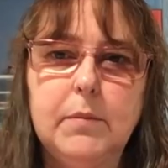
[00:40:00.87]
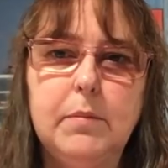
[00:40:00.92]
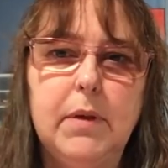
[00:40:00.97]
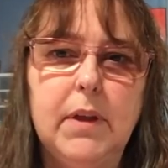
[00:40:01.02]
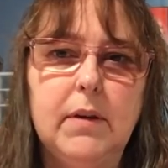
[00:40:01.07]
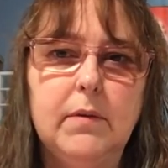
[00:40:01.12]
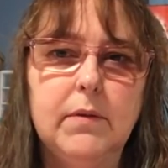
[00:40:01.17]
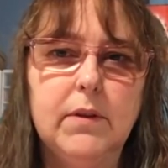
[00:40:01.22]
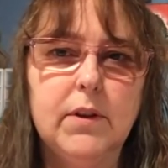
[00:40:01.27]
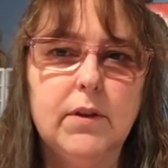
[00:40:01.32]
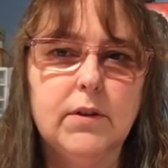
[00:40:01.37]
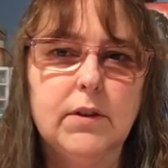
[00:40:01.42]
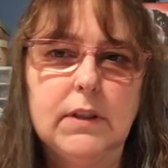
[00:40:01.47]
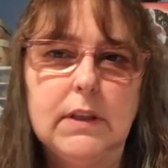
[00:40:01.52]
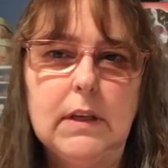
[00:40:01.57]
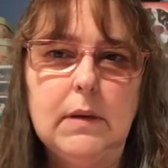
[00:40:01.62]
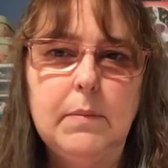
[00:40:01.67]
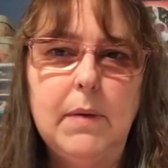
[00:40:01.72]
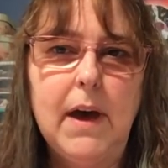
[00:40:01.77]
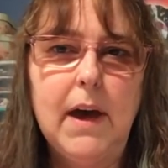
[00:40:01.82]
to play with your
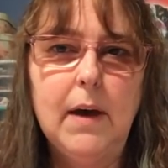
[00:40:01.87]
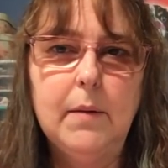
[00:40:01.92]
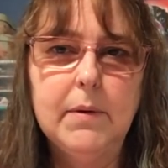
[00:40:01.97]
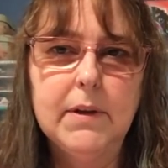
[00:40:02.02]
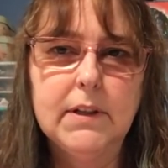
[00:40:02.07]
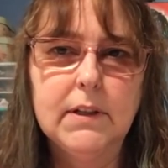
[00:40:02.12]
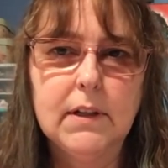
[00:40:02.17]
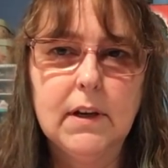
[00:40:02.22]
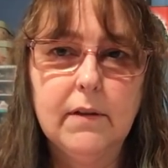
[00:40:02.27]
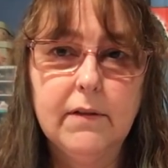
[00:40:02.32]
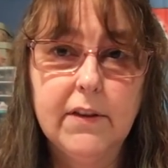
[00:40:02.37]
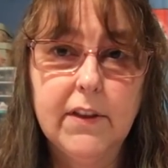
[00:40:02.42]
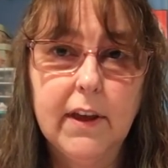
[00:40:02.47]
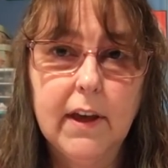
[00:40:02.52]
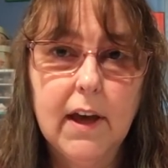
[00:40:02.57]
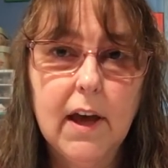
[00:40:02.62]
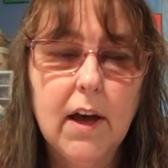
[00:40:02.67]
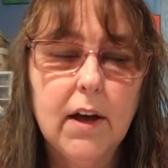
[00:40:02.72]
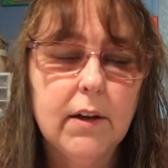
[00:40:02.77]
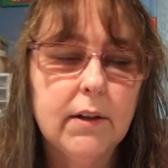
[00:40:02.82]
sleep habits and
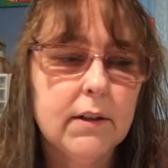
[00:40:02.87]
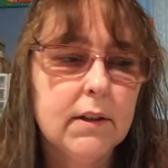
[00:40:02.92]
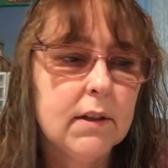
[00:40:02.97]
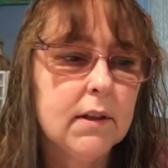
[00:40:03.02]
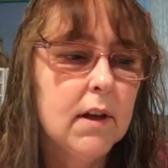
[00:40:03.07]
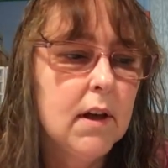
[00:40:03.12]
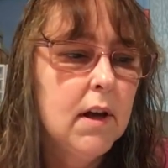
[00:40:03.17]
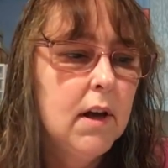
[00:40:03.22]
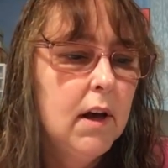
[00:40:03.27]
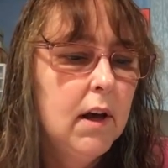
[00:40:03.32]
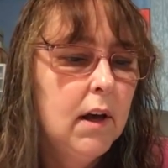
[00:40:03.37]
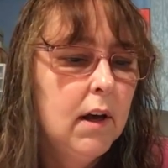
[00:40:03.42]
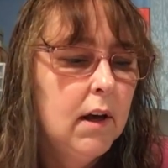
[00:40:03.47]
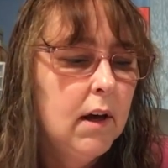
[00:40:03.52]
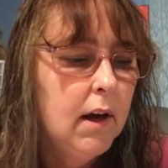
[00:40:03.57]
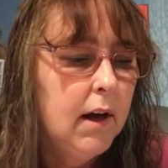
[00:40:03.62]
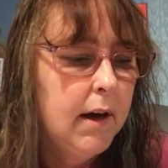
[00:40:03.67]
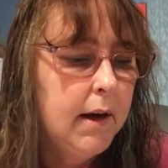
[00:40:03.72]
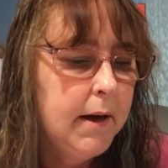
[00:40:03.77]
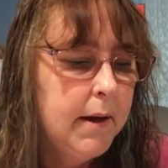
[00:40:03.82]
everything else.
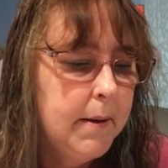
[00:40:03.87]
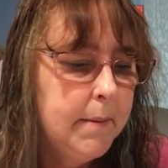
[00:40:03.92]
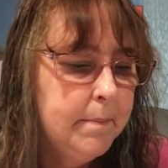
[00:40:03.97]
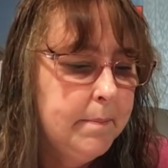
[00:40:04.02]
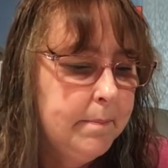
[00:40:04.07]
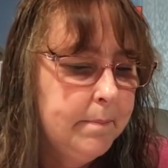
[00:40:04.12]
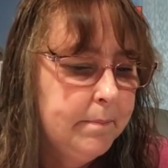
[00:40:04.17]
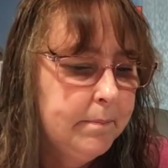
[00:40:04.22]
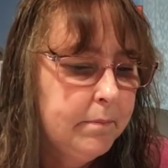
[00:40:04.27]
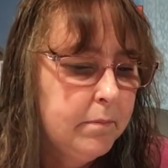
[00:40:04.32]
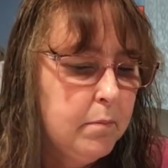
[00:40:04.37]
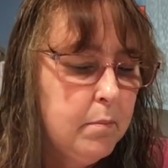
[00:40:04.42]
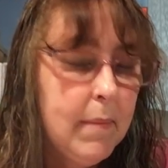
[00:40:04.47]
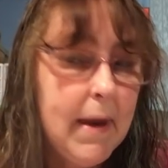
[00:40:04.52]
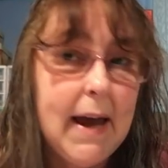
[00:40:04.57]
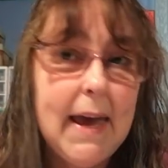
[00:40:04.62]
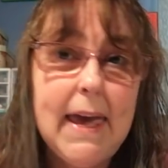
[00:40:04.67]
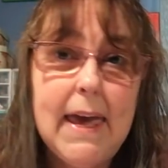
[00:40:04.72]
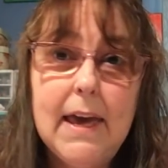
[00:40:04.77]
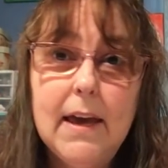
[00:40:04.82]
Um,
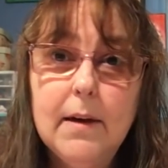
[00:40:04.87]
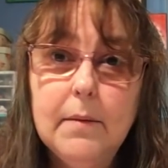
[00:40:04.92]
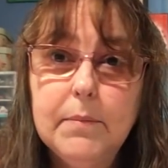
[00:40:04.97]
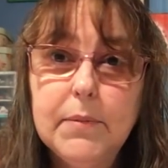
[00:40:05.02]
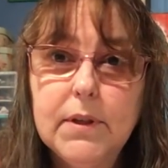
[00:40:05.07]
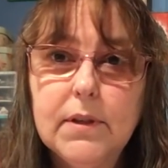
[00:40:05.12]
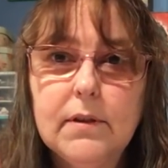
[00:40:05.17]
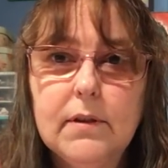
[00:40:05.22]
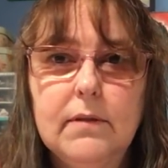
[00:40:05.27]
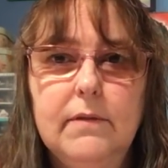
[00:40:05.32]
my hips